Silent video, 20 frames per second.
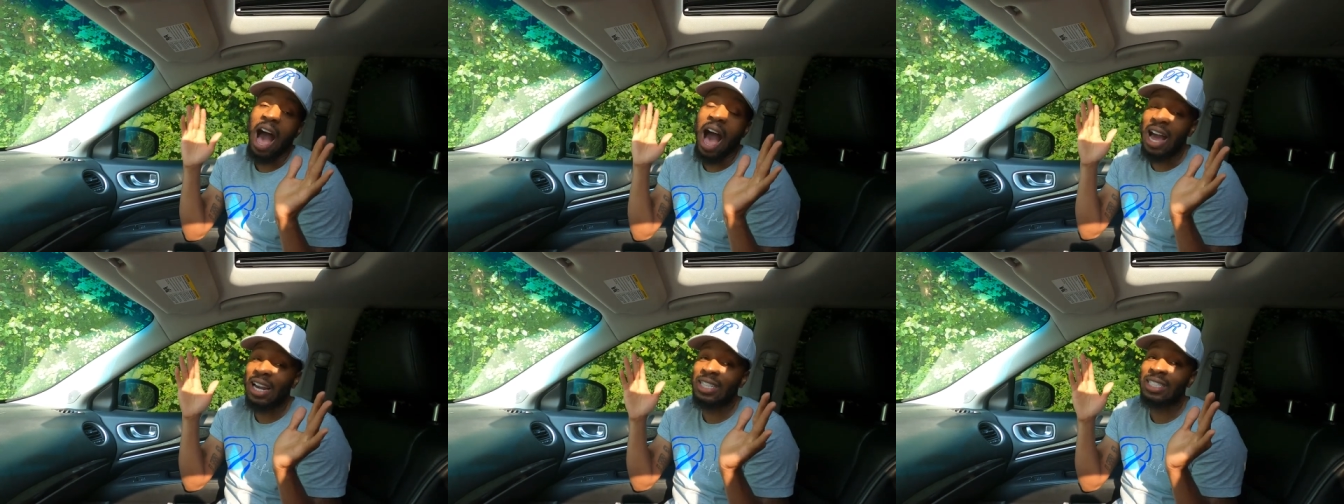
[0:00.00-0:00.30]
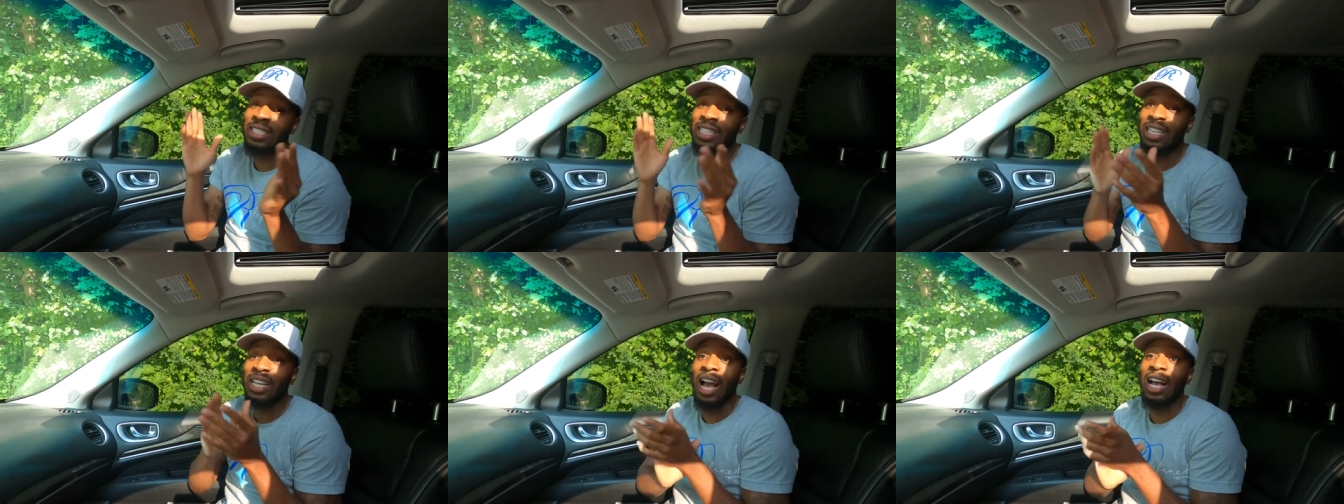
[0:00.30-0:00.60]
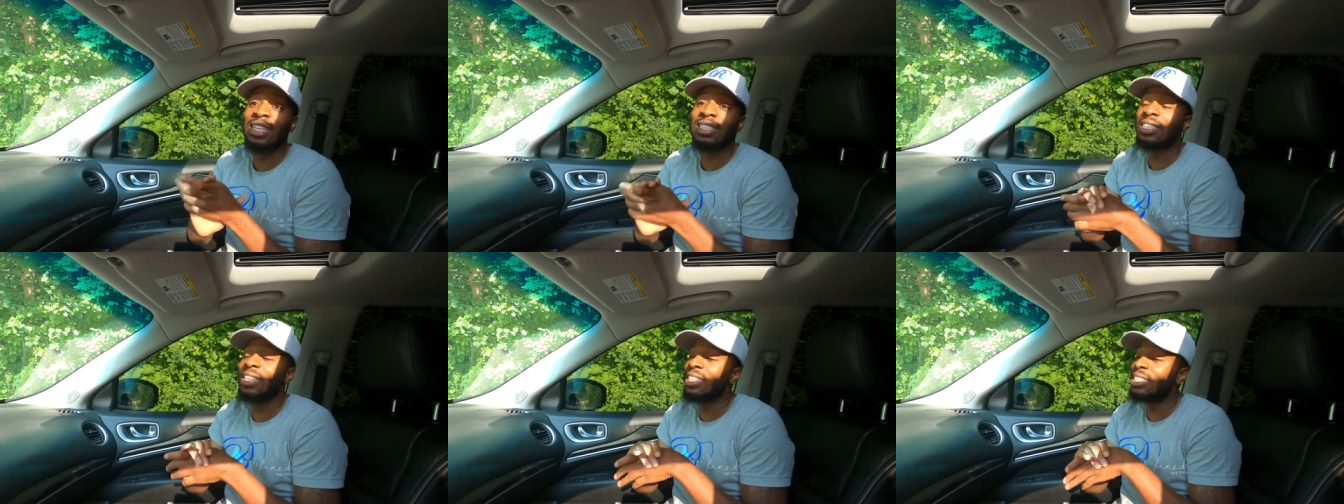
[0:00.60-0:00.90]
Honestly,
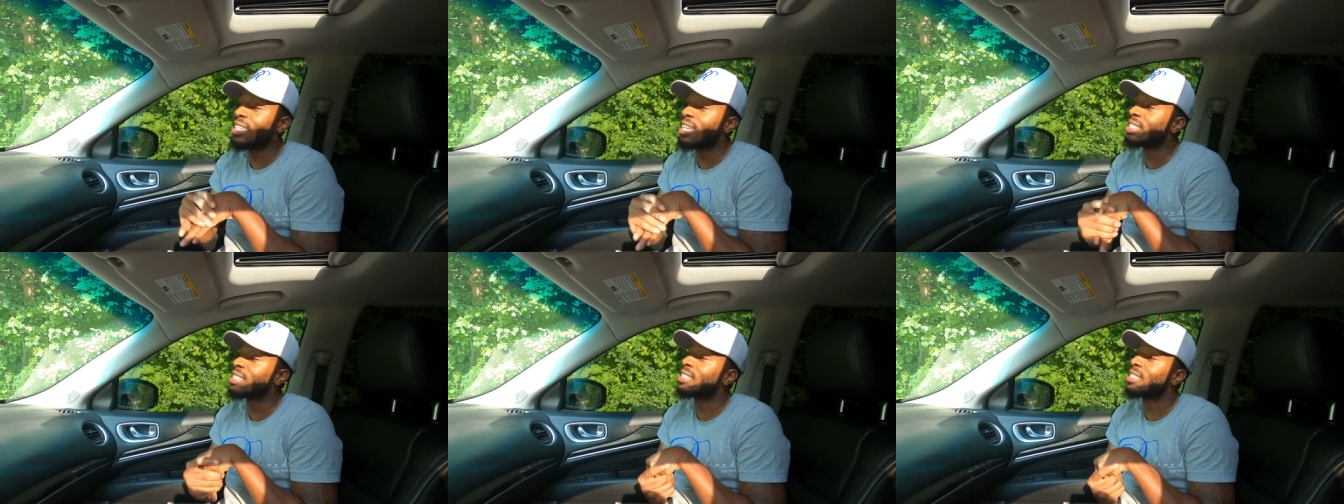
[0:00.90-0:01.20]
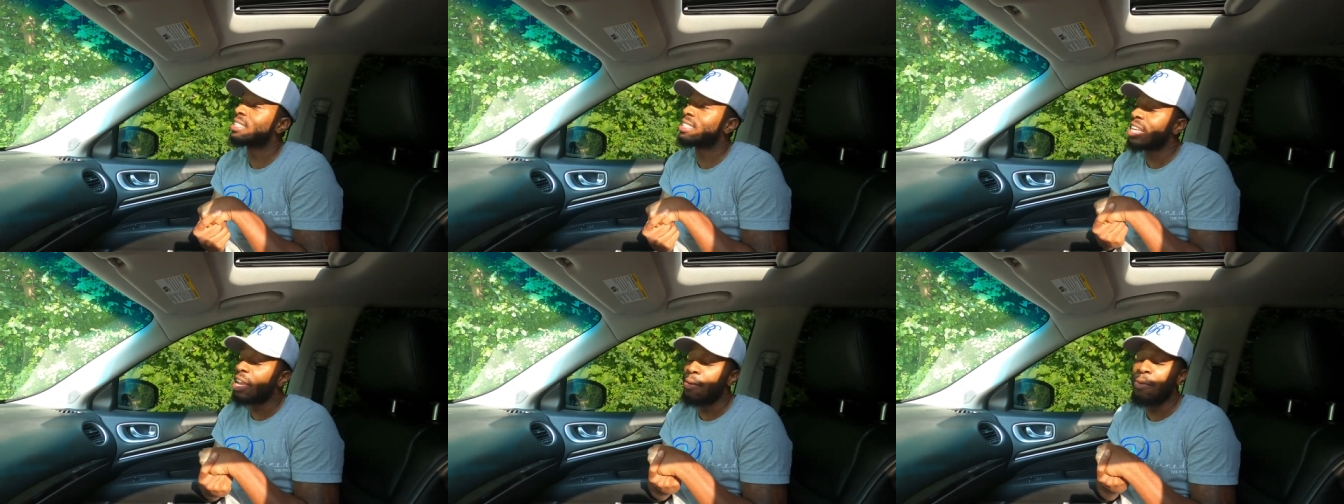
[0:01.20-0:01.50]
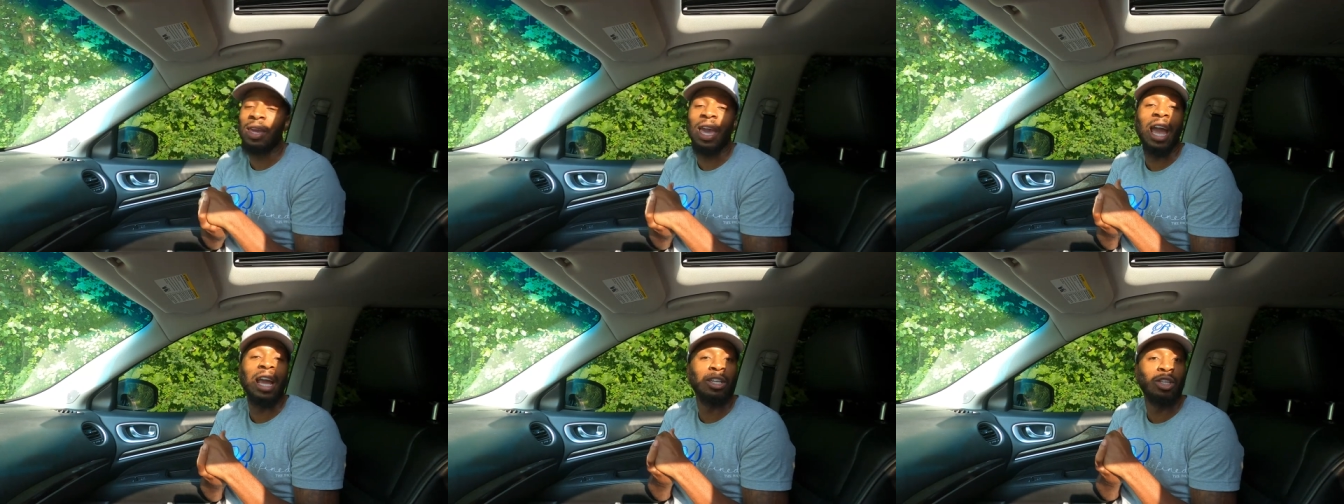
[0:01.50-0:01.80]
I should have just
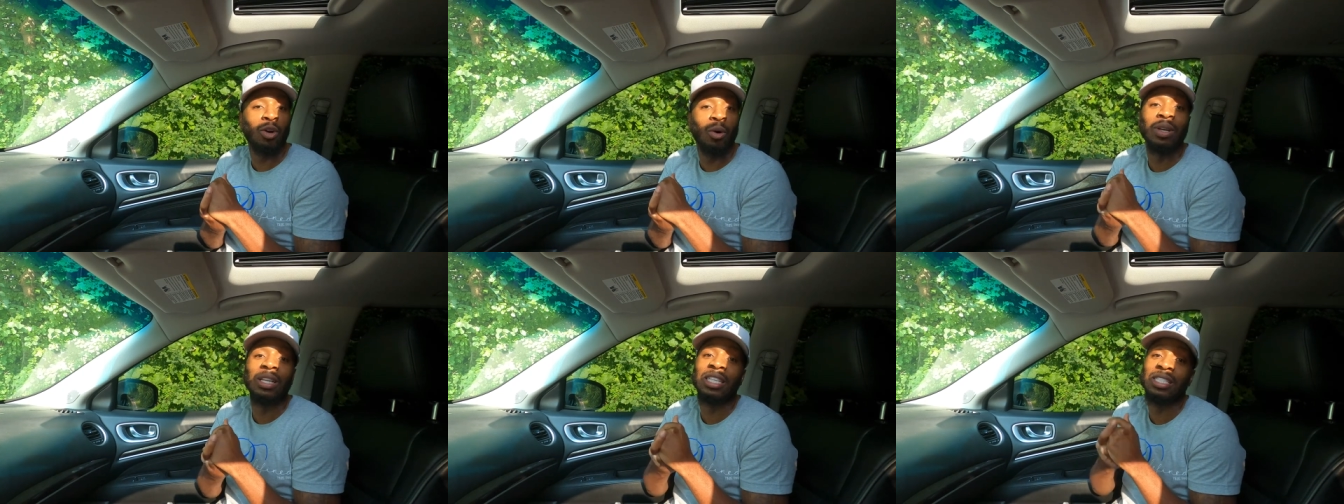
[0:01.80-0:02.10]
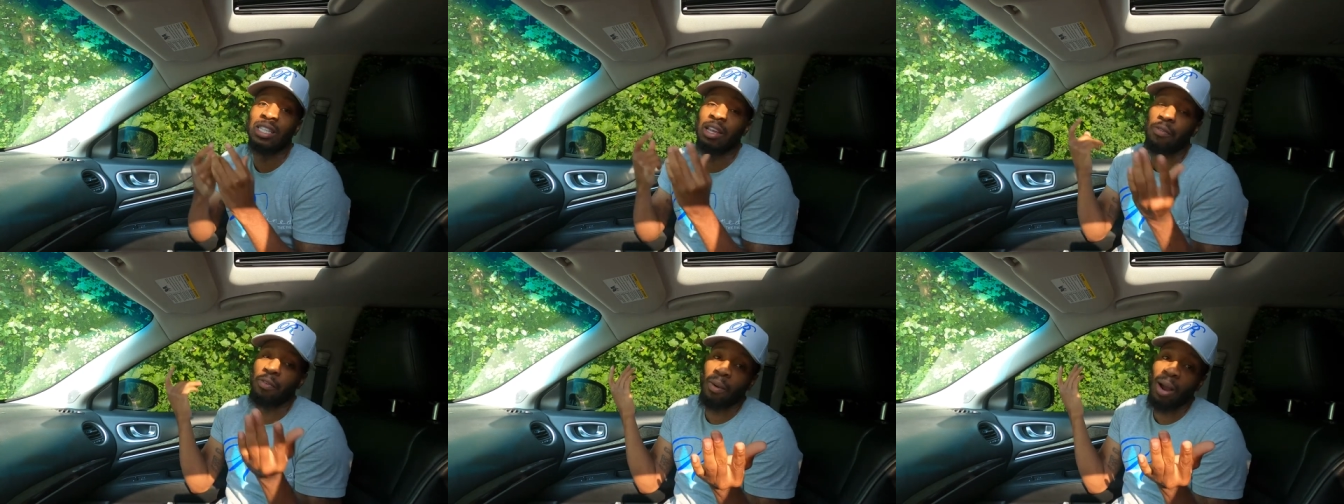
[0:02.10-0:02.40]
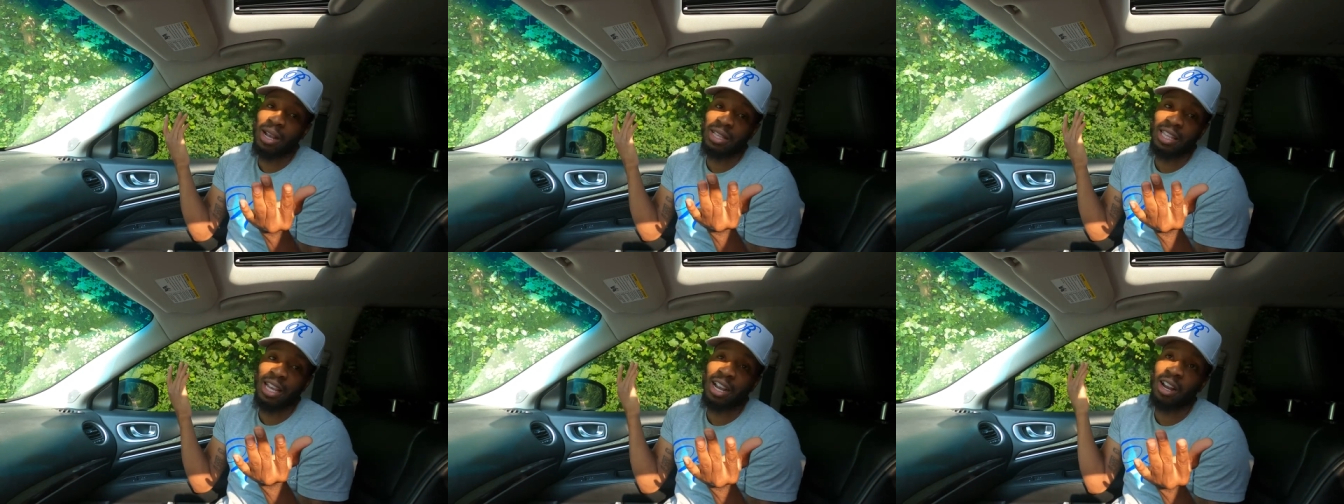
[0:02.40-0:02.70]
said we can't do it this stuff
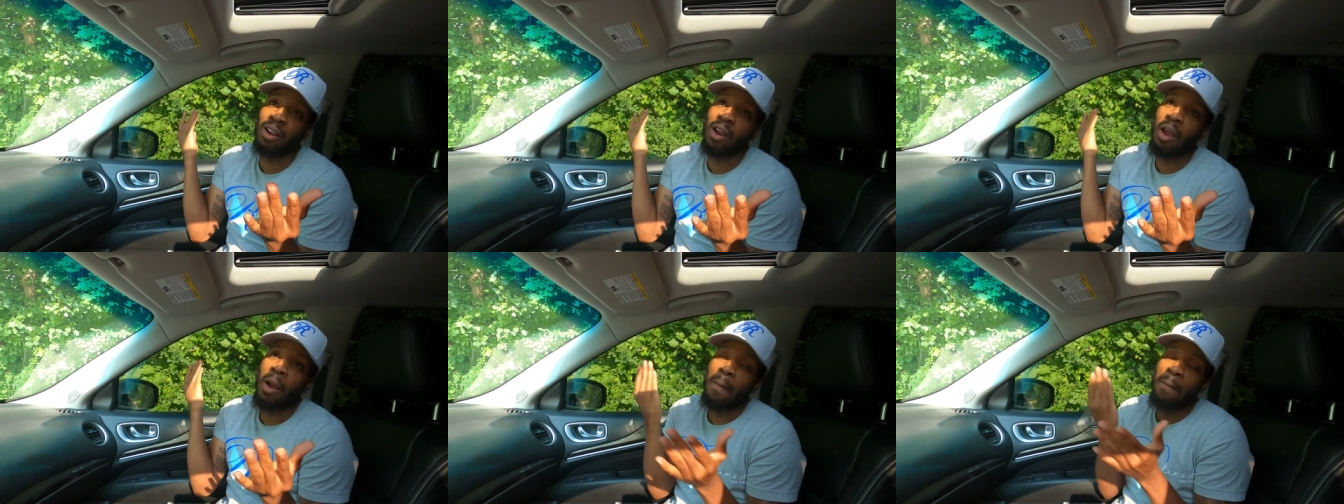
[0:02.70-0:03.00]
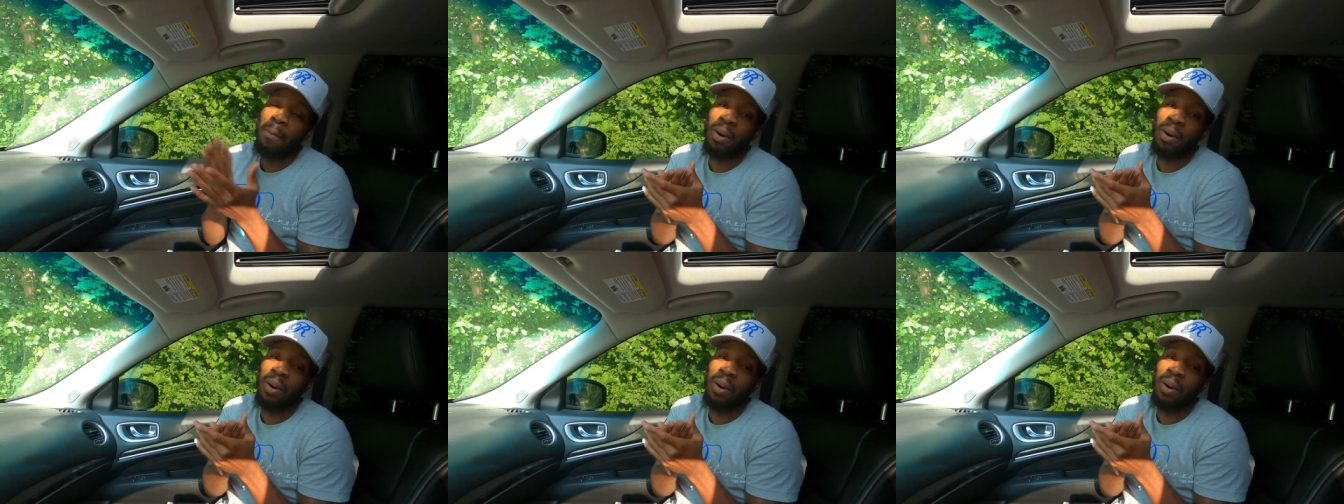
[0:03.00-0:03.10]
right there,